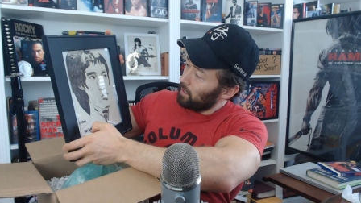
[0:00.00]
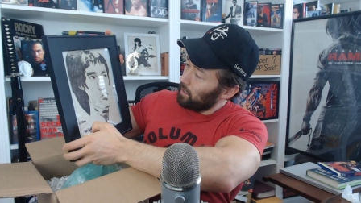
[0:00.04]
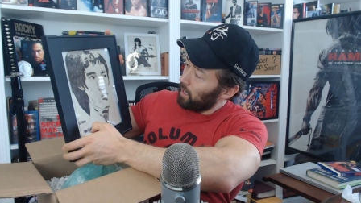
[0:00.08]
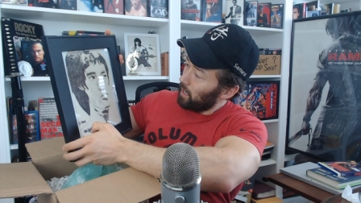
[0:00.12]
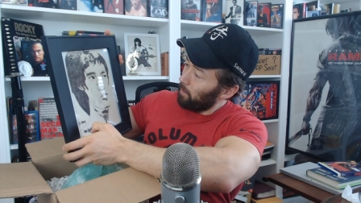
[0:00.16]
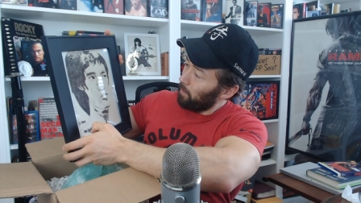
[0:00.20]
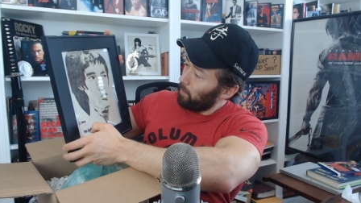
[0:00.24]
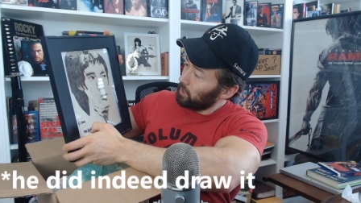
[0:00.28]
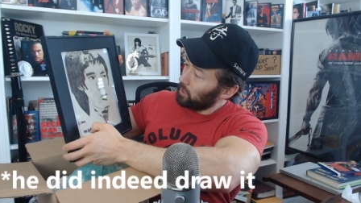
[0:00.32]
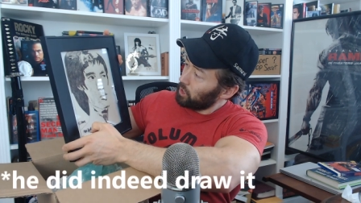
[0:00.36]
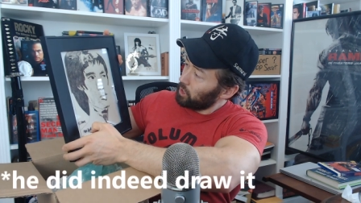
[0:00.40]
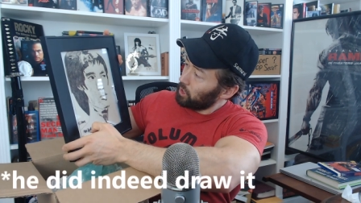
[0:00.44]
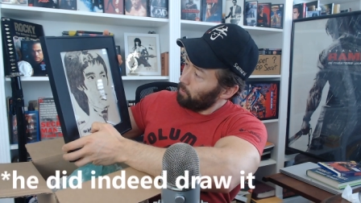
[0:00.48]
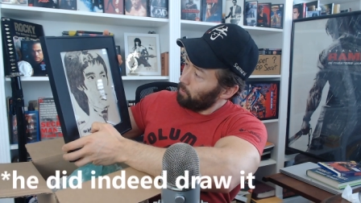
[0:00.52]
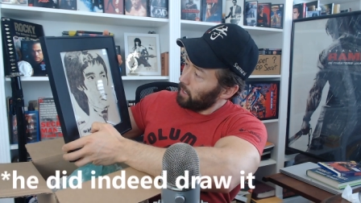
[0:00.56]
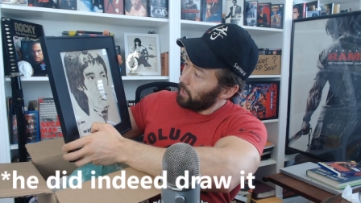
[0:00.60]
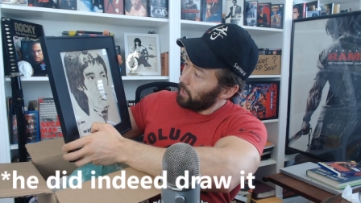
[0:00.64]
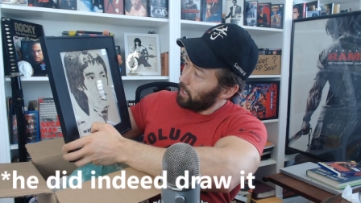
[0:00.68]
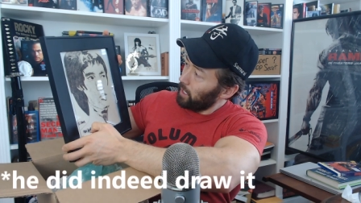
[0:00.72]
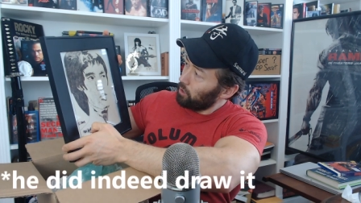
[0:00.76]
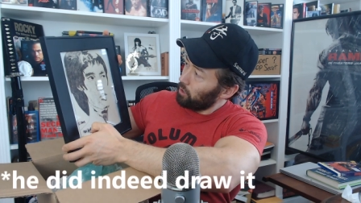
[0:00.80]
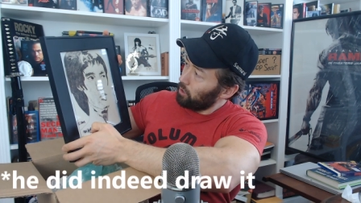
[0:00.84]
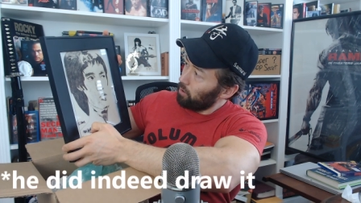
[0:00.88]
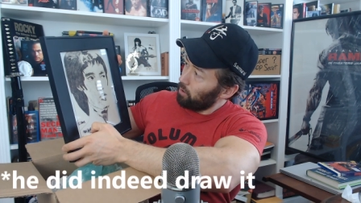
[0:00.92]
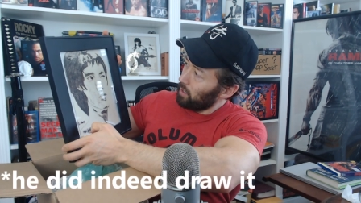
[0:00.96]
I'm assuming
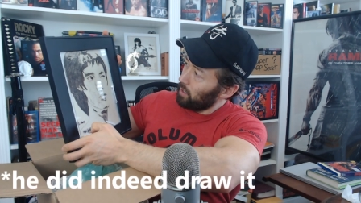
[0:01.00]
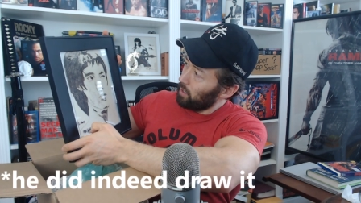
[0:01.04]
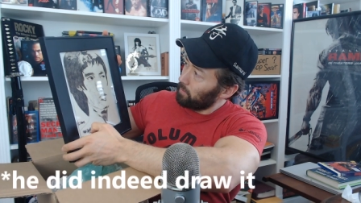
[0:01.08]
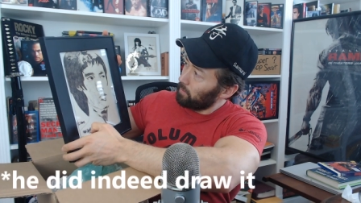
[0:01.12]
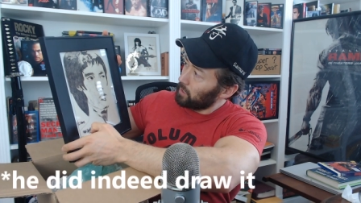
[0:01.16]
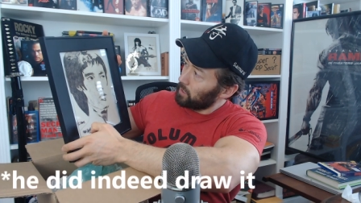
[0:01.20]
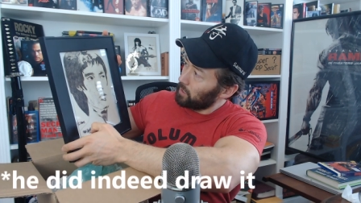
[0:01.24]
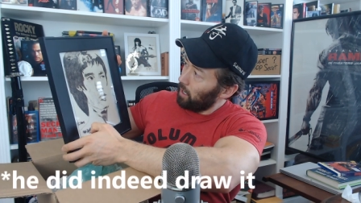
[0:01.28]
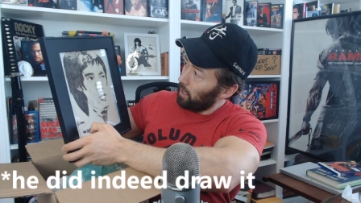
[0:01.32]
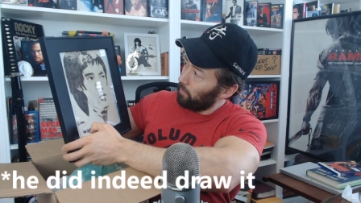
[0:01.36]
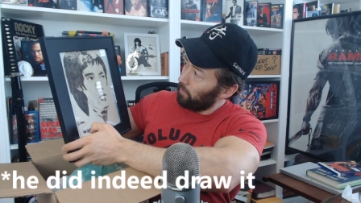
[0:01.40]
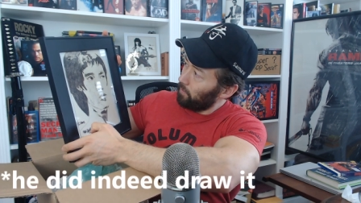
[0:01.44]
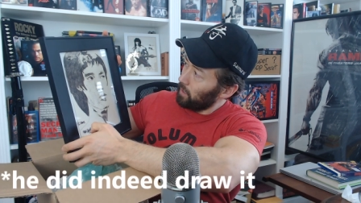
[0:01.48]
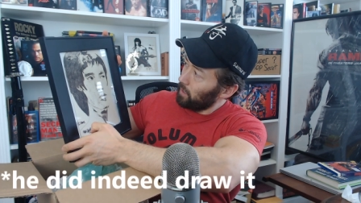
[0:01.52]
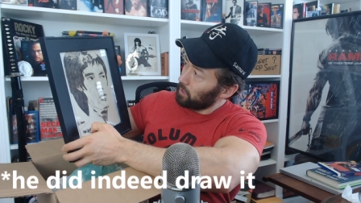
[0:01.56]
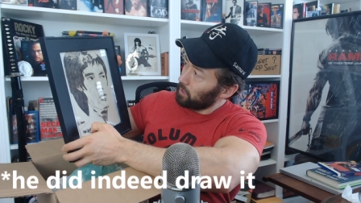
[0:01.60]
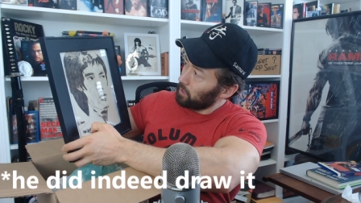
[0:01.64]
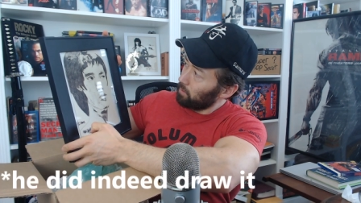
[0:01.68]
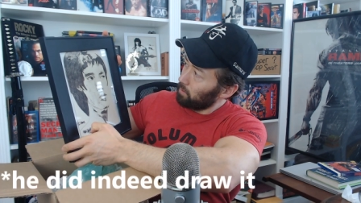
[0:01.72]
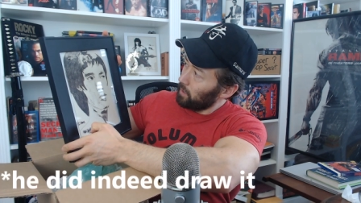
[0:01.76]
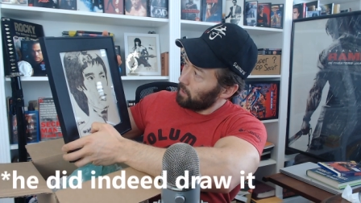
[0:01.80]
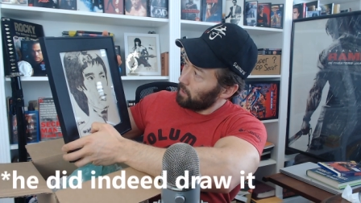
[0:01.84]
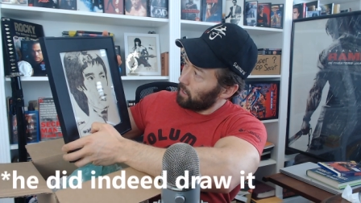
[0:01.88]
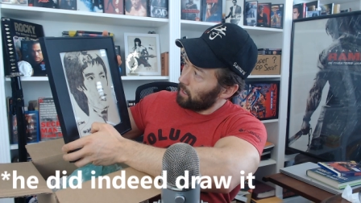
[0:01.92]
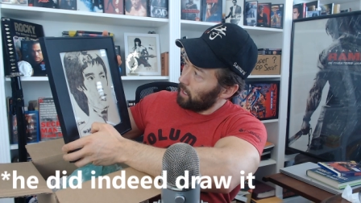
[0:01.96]
he drew it himself. It looks
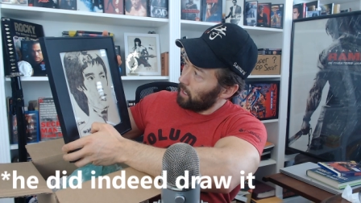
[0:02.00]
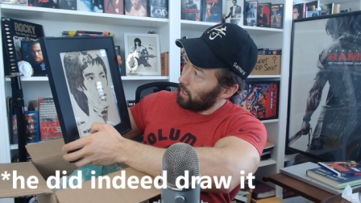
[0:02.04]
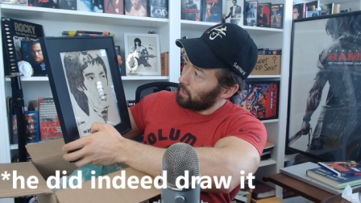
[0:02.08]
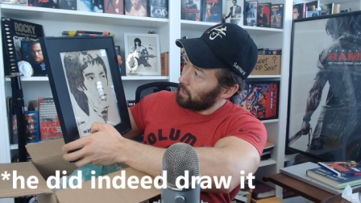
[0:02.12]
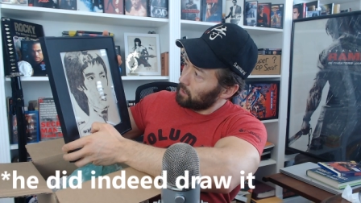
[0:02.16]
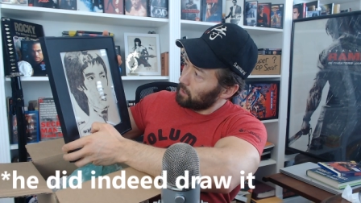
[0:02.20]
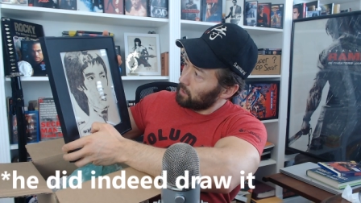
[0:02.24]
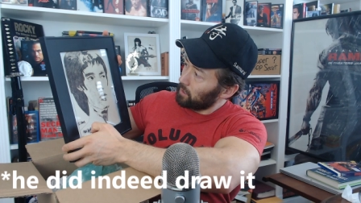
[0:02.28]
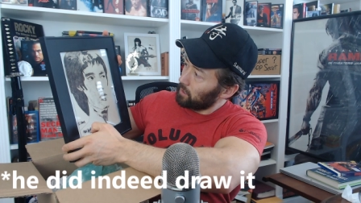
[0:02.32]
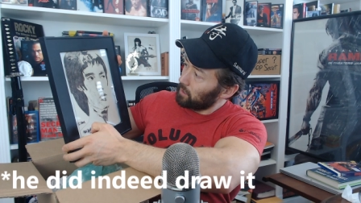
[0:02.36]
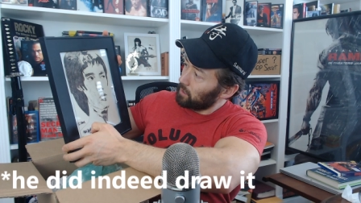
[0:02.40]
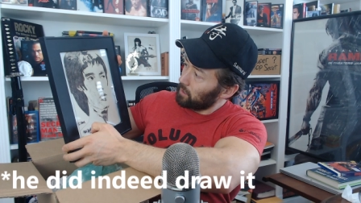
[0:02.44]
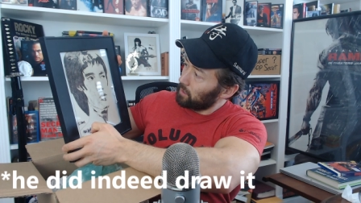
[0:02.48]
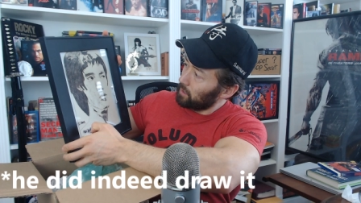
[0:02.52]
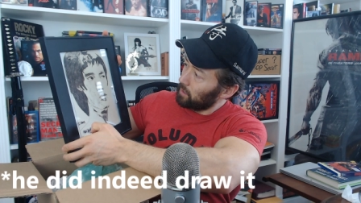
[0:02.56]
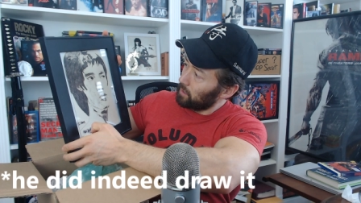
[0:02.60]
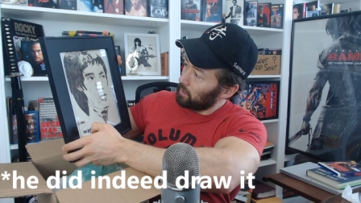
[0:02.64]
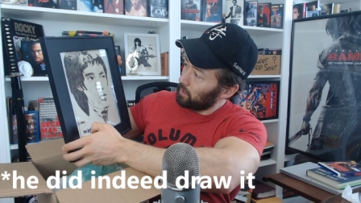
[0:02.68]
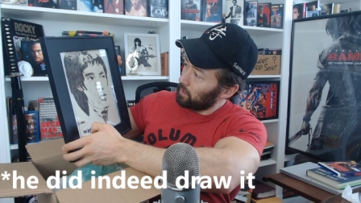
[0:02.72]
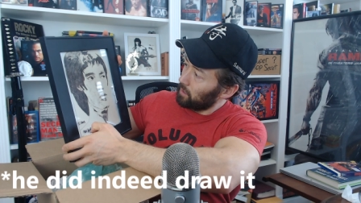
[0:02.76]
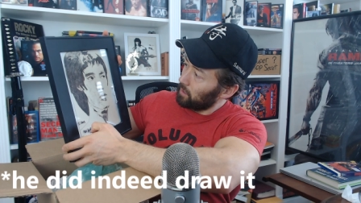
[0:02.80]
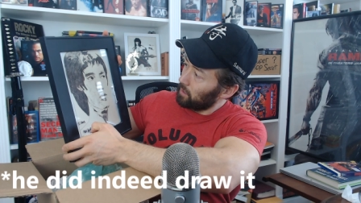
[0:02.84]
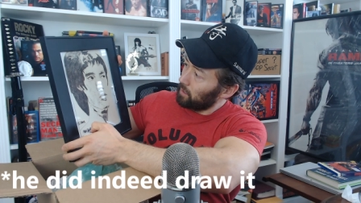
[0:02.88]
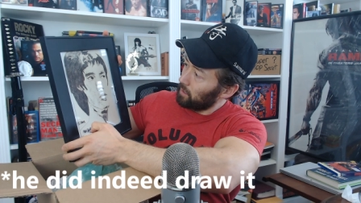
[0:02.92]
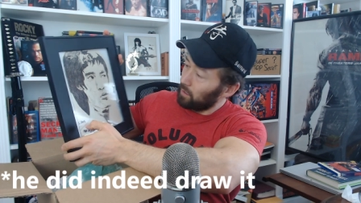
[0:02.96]
really nice.
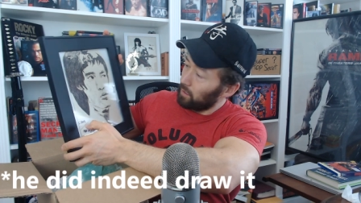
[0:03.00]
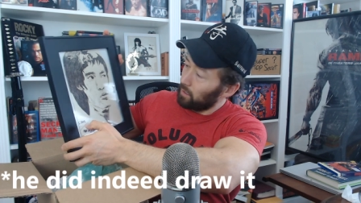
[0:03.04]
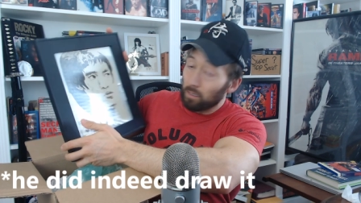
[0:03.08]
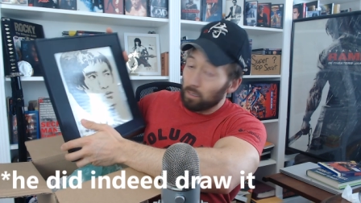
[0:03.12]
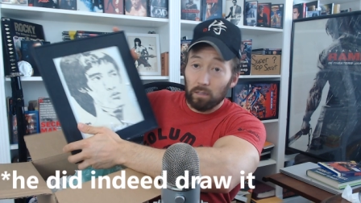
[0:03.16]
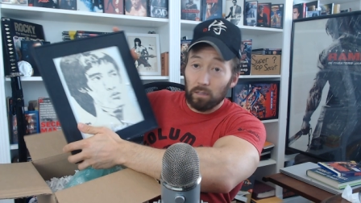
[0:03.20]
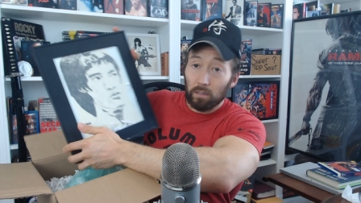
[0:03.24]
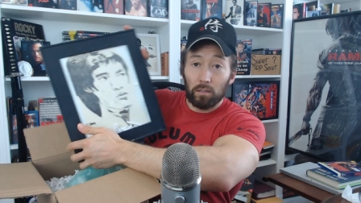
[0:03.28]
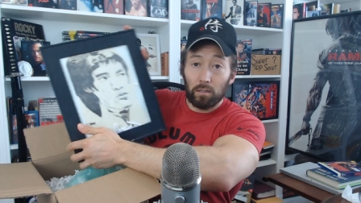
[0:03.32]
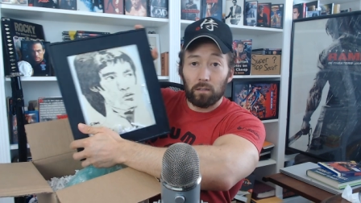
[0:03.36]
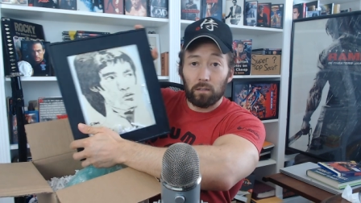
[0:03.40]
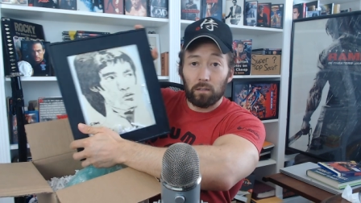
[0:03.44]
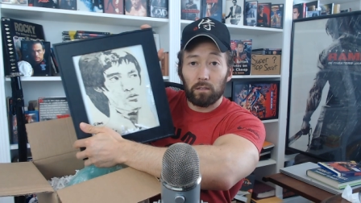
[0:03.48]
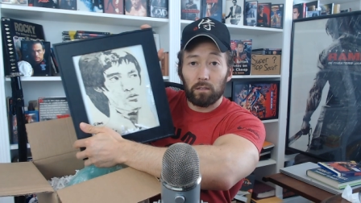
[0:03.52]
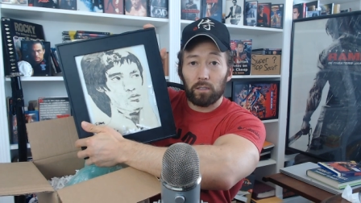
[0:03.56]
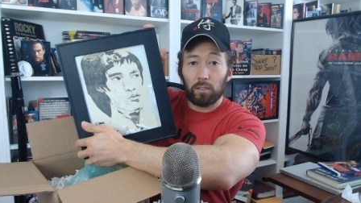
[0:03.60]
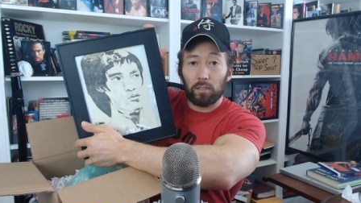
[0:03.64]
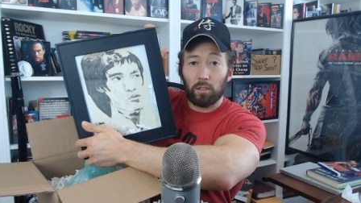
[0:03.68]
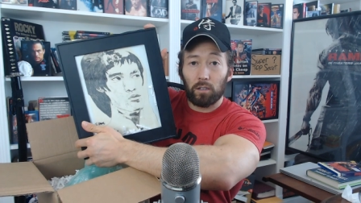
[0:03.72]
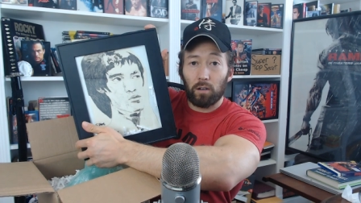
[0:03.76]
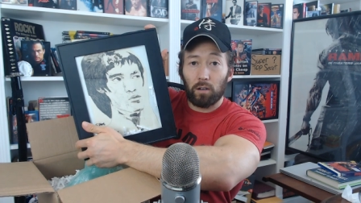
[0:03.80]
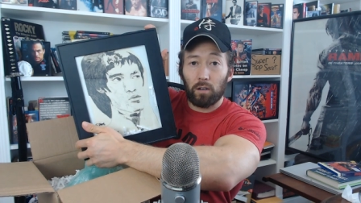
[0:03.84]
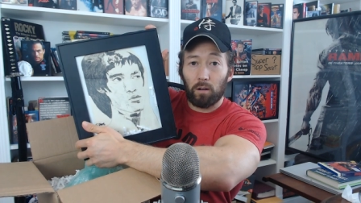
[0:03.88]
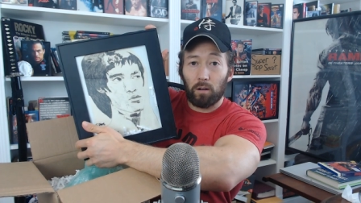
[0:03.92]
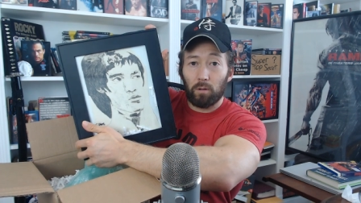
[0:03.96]
It's
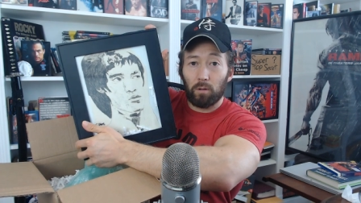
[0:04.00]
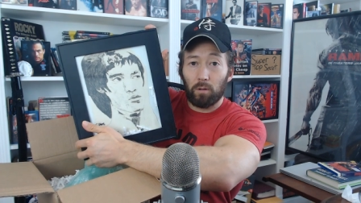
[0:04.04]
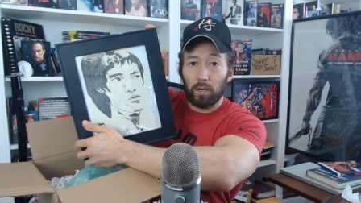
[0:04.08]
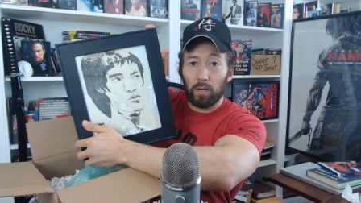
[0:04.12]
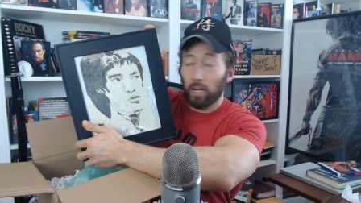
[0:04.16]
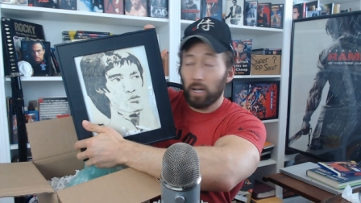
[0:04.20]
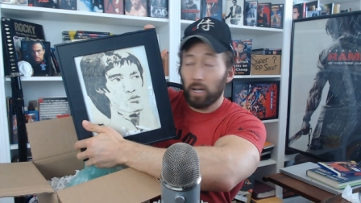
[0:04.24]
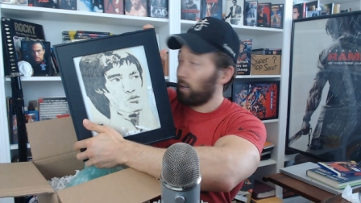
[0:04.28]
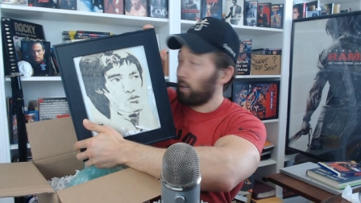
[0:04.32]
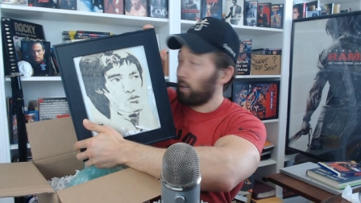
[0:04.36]
good artwork. I could